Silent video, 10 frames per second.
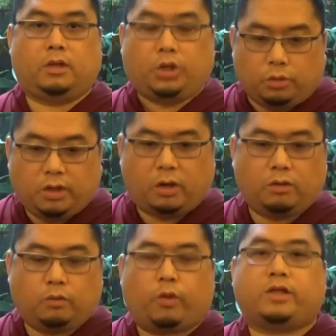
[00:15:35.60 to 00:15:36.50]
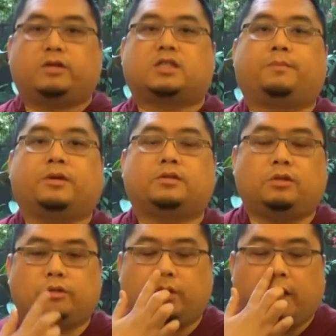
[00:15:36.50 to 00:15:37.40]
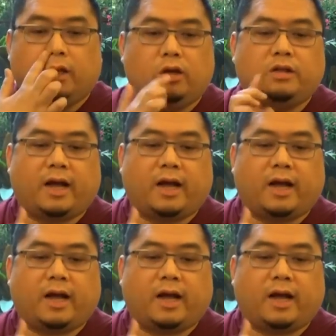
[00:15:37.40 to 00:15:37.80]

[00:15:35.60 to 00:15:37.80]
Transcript: you know what you're supposed to do. You're